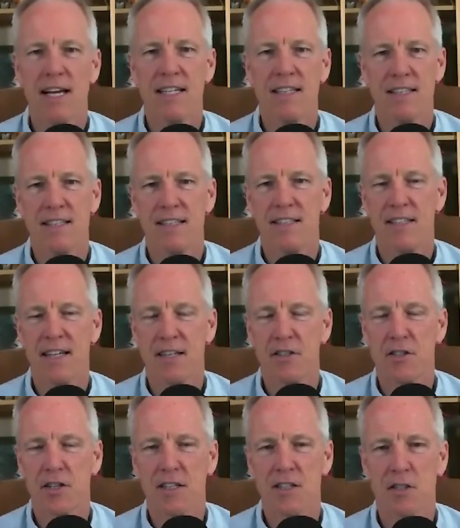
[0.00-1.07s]
that
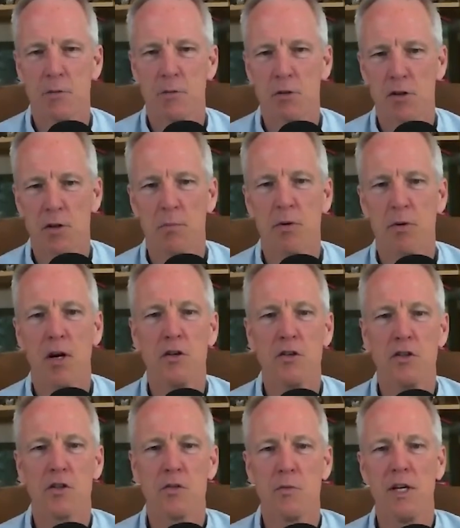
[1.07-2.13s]
took a similar
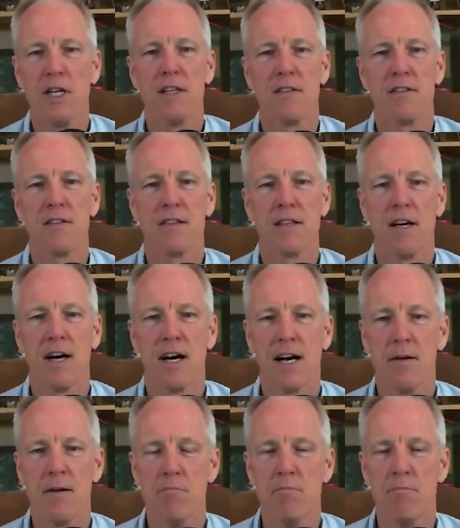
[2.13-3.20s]
approach with
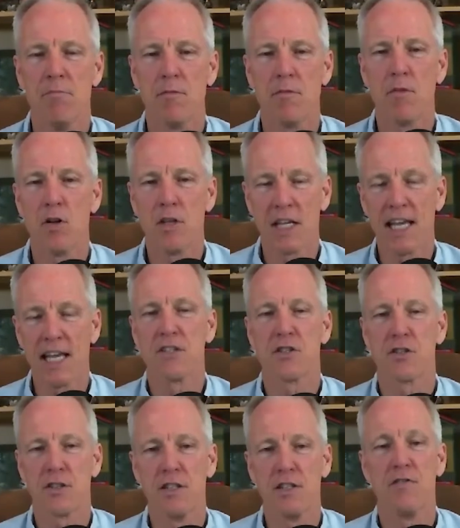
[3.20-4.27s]
only
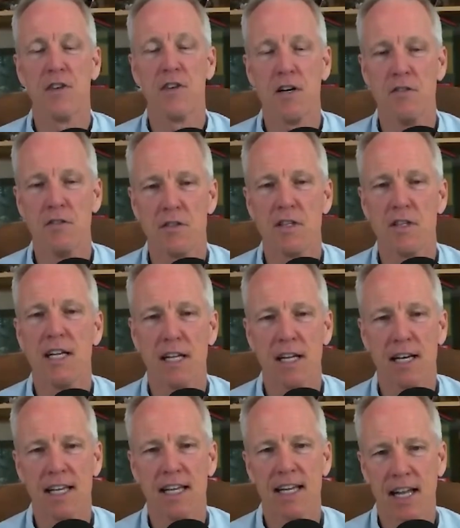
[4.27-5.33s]
answering the phones. And
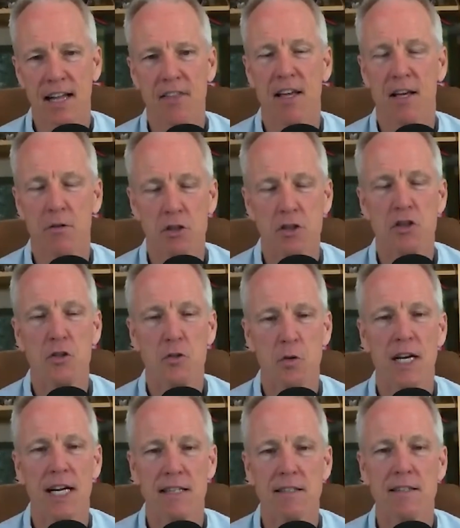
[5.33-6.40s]
again, I think it was two
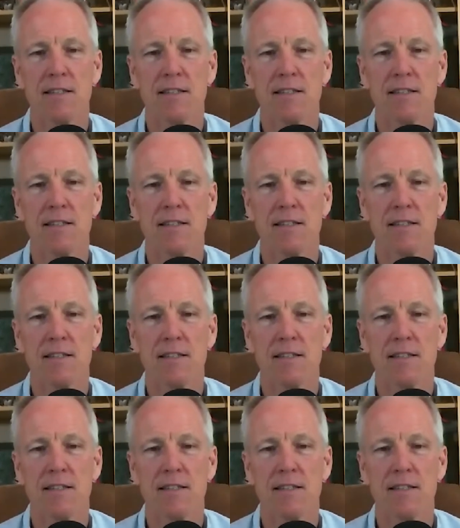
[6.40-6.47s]
rings.